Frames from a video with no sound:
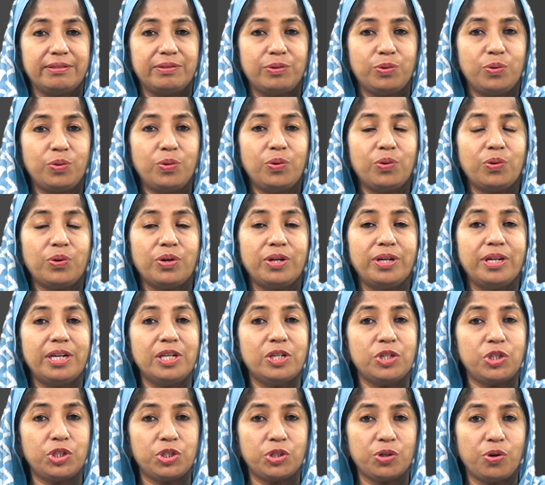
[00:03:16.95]
or in
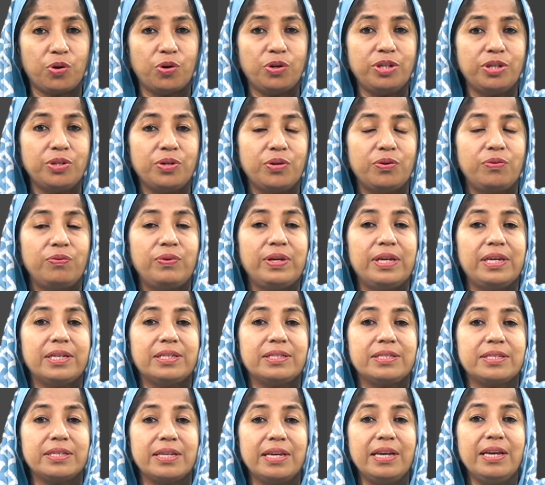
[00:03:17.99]
short we can
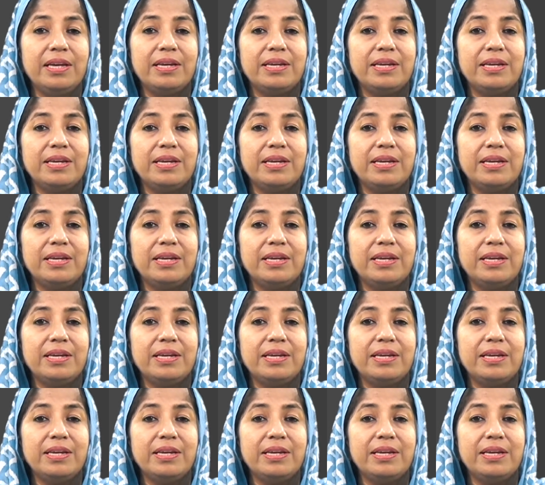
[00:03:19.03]
say